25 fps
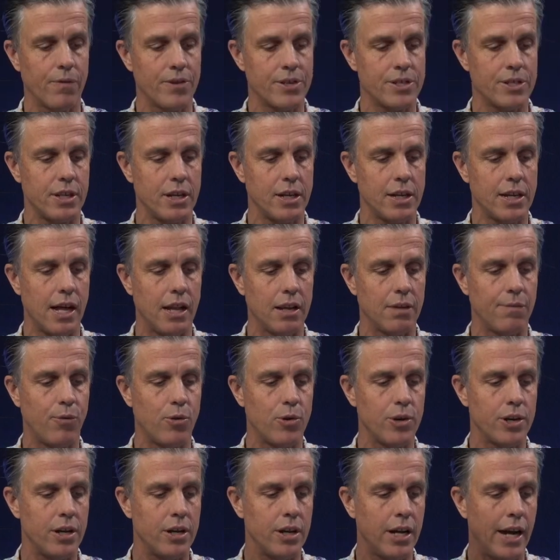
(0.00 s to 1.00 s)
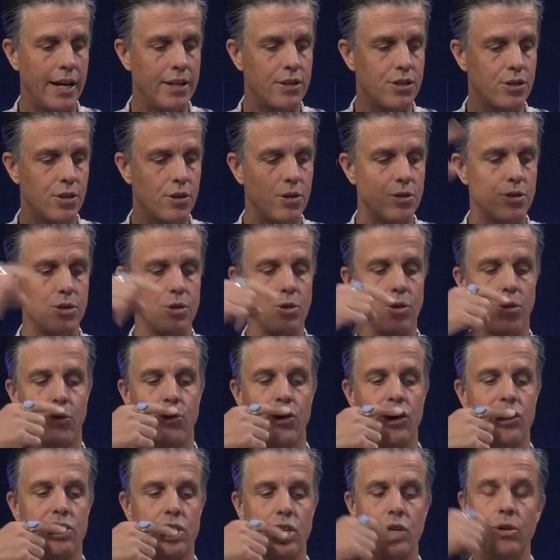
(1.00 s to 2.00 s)
City, California
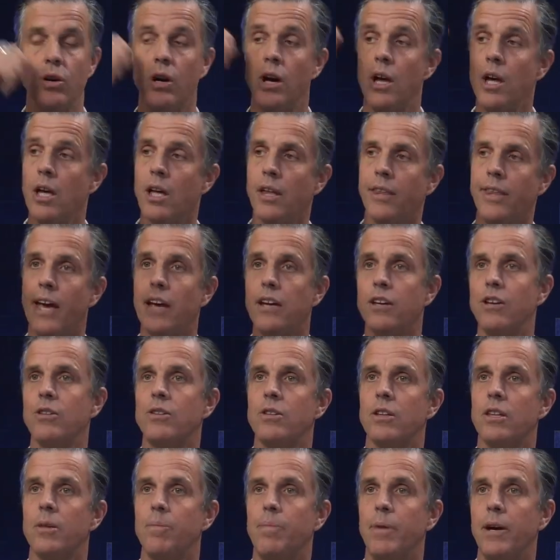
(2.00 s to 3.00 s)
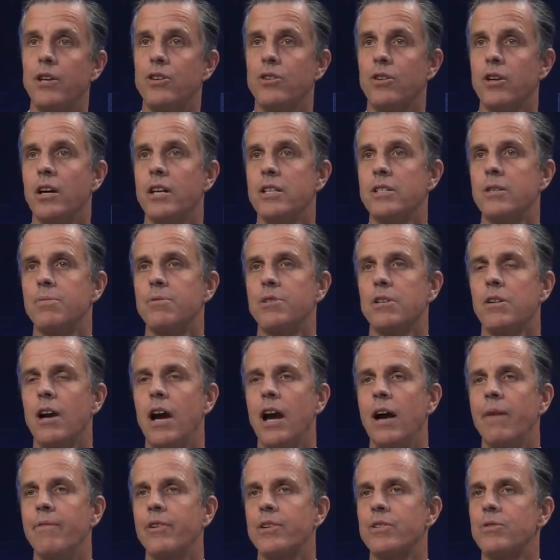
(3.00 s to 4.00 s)
90232. Thank you to the Patreon
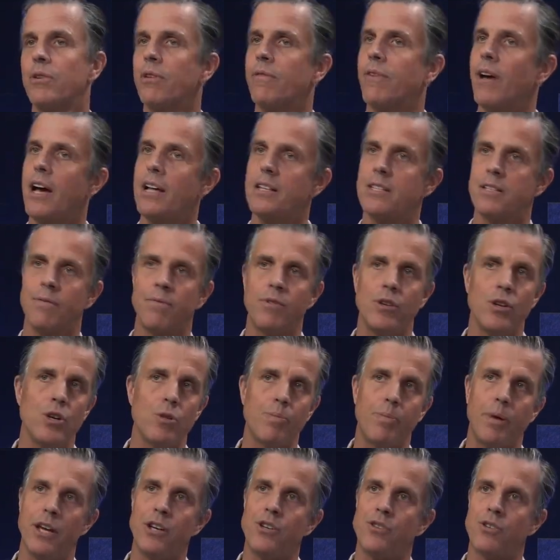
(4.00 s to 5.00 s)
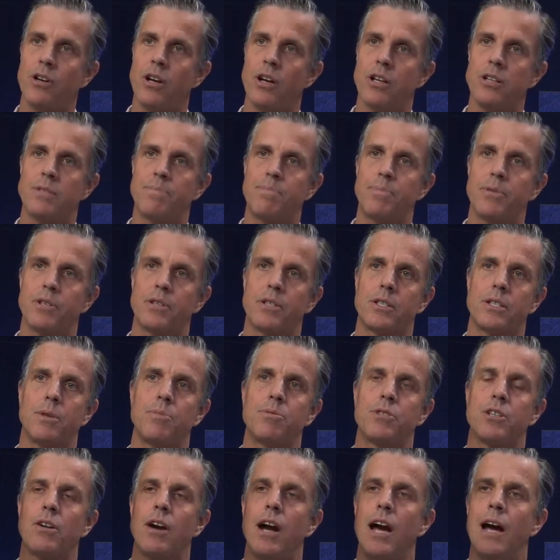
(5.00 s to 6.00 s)
subscribers. We've had some new Patreon
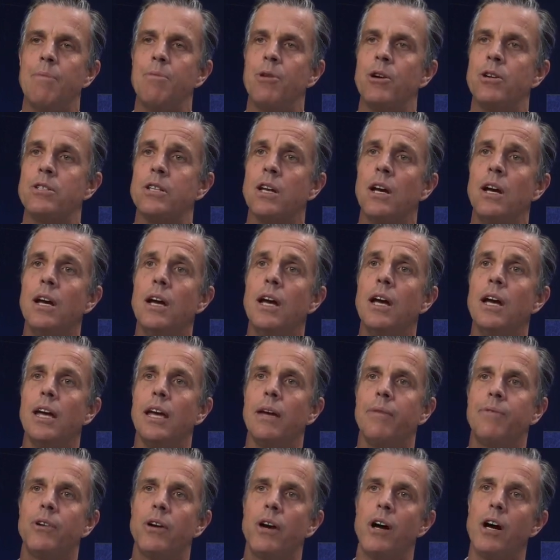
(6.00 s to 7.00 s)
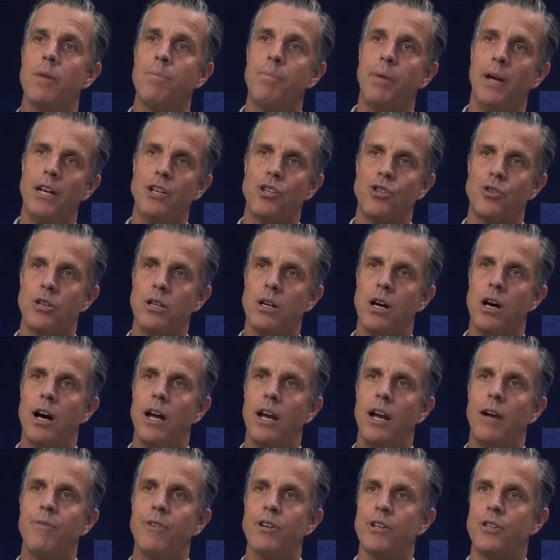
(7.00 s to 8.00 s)
subscribers. If you're on Patreon,
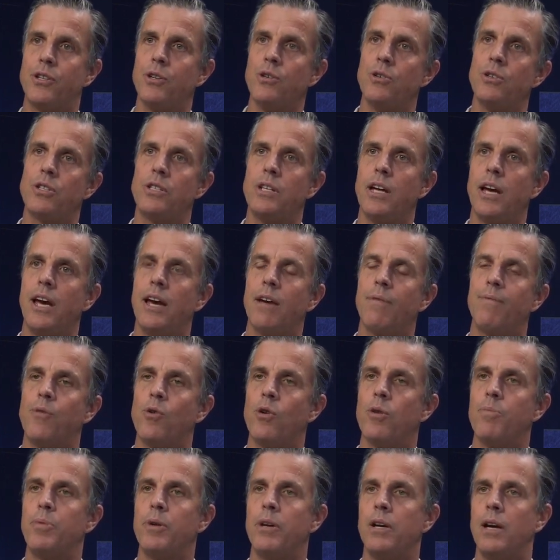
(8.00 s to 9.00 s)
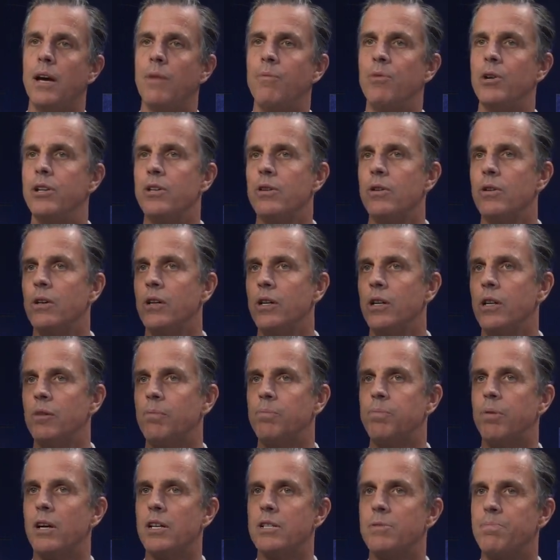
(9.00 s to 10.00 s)
every Tuesday at 4 p.m., we do a little
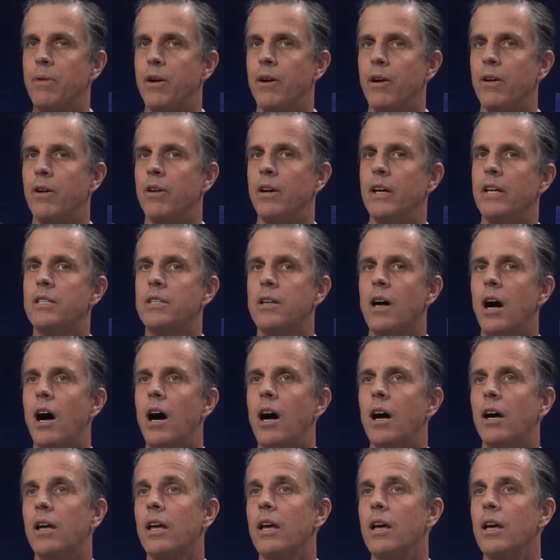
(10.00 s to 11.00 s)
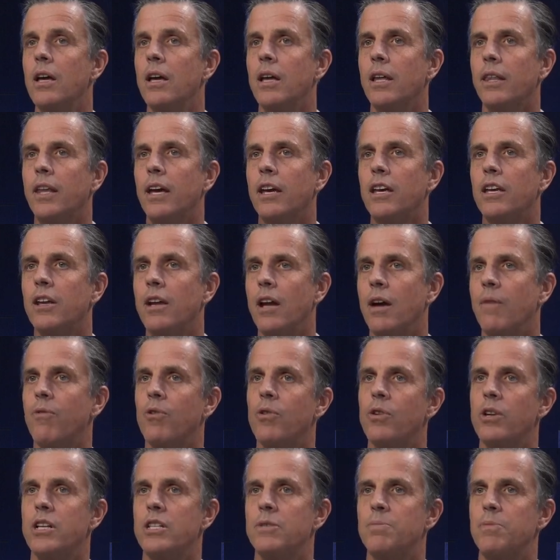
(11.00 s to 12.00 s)
prosperity talk. Thank you to
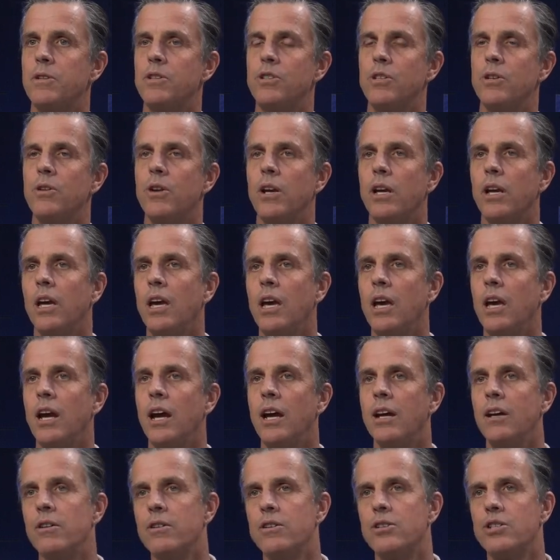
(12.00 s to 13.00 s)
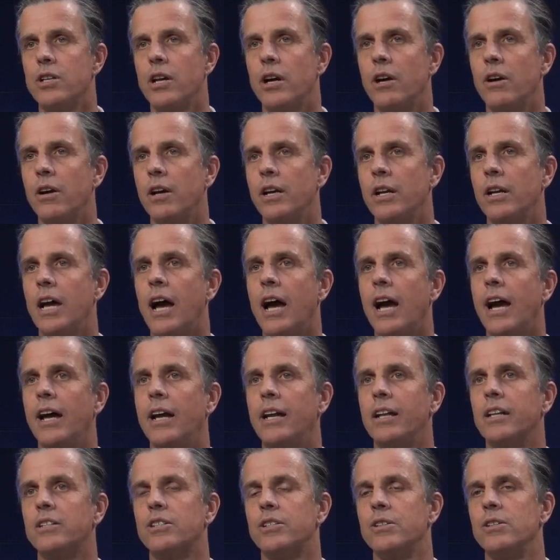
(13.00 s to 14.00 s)
everyone that's been tuning in. I know Sherry Knight
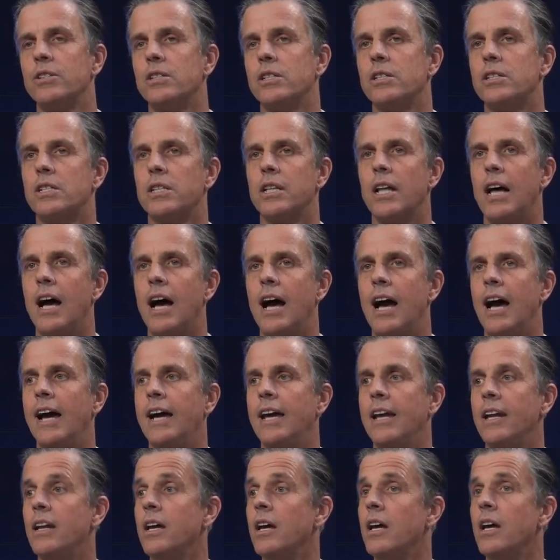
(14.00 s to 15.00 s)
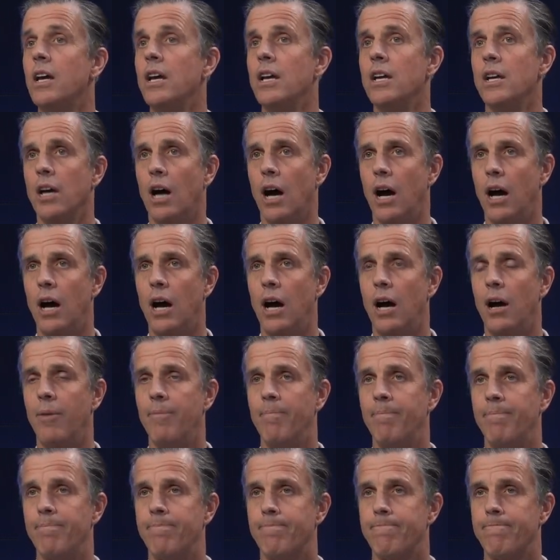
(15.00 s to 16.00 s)
and Susan Sly and
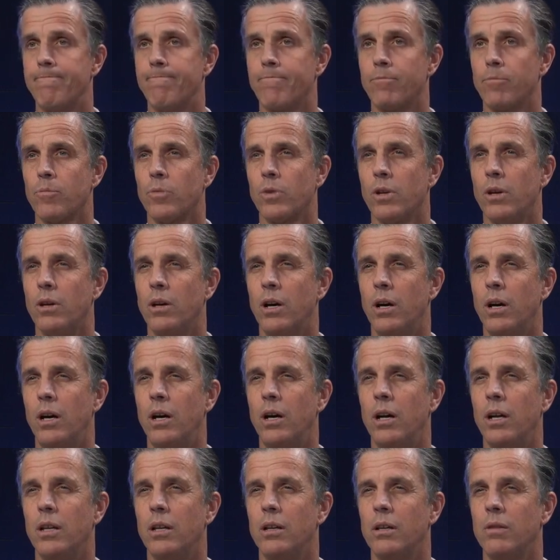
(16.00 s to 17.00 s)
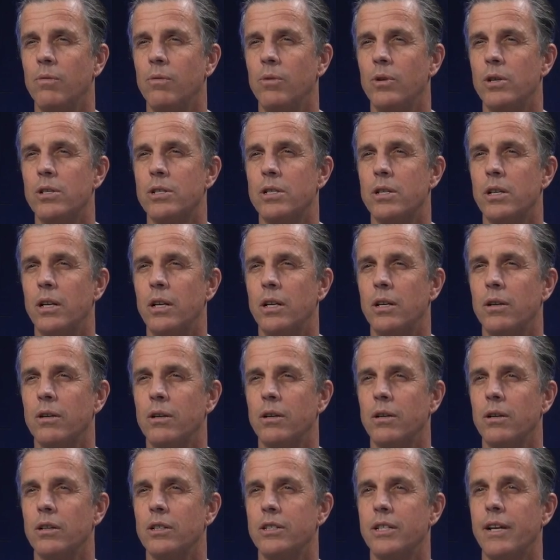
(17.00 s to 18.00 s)
um, uh, the other
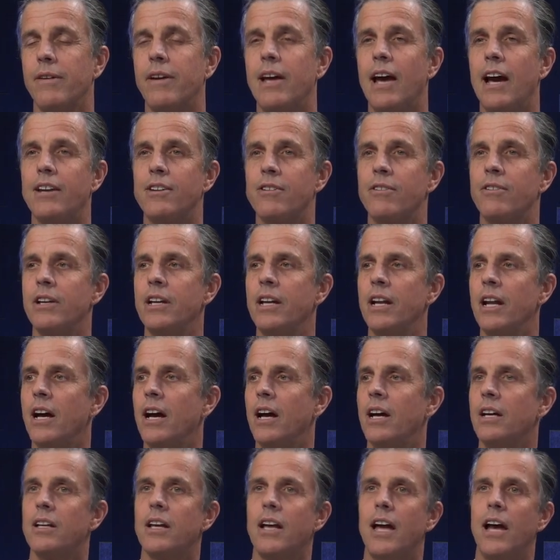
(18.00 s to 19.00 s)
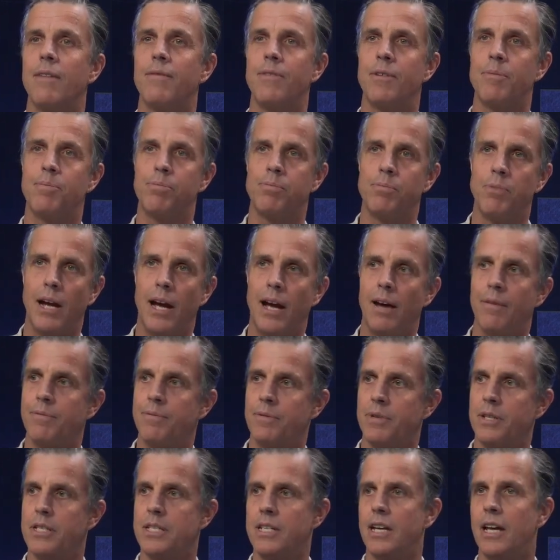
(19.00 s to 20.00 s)
girl's name? Katarina, have a, have
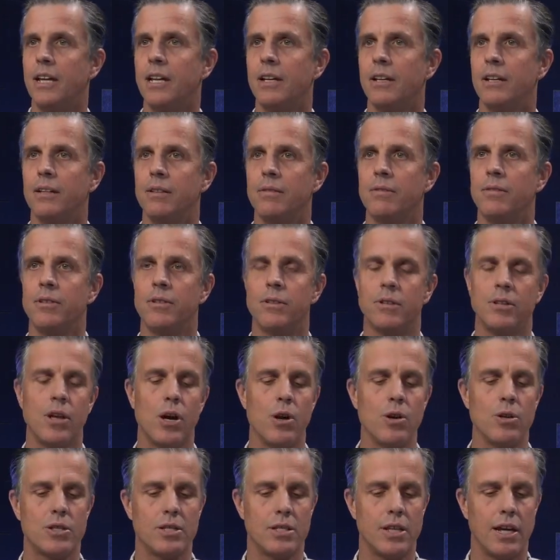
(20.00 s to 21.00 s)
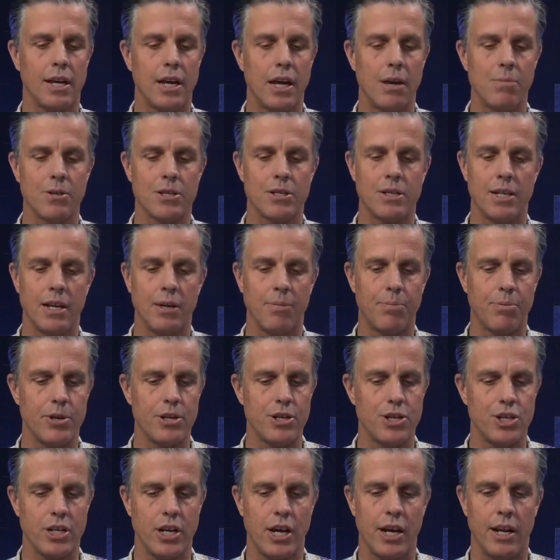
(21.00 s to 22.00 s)
been sending notes saying how much they
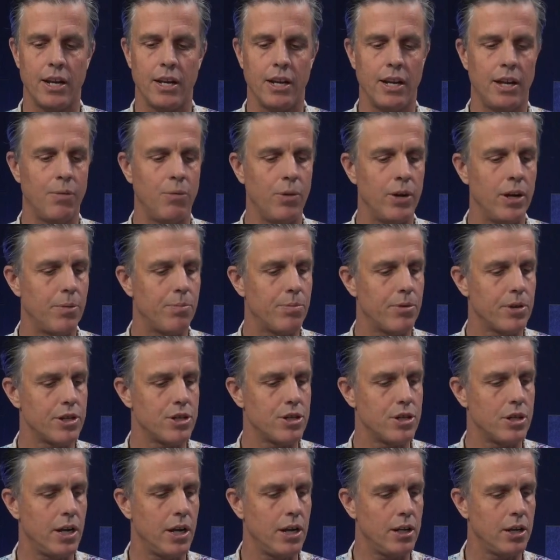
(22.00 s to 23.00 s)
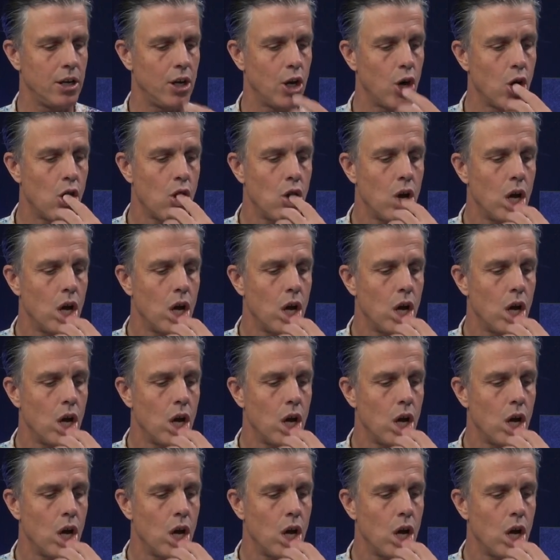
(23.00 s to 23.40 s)
appreciate it, and we appreciate you.